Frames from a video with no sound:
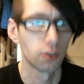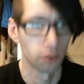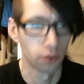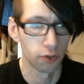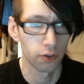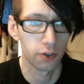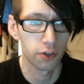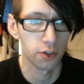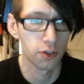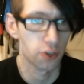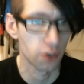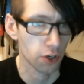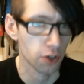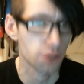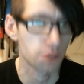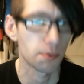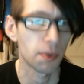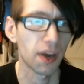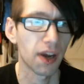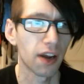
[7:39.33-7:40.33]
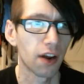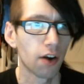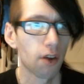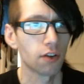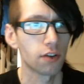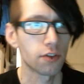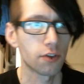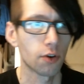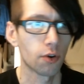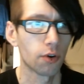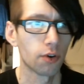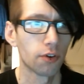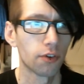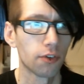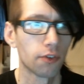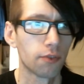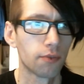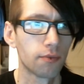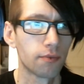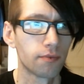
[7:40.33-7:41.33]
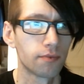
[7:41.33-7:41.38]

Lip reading: You can just buy Heart of Thorns.